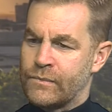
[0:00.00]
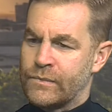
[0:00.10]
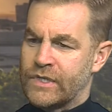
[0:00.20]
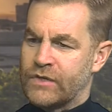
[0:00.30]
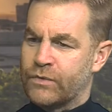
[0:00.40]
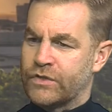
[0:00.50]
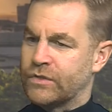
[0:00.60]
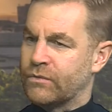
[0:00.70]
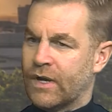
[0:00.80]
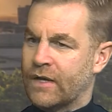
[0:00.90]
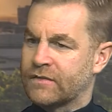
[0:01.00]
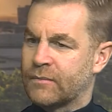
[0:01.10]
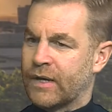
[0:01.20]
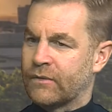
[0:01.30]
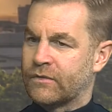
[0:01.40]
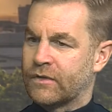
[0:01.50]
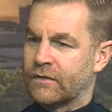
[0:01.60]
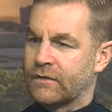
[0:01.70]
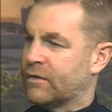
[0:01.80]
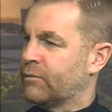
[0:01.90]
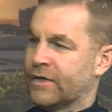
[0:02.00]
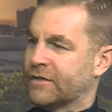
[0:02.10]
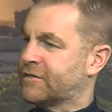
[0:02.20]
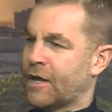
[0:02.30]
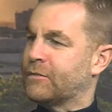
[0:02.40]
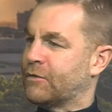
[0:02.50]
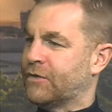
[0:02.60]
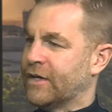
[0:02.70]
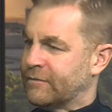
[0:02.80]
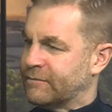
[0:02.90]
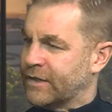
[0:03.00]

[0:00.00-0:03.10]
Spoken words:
if we're too relaxed about it, then we accept defeat,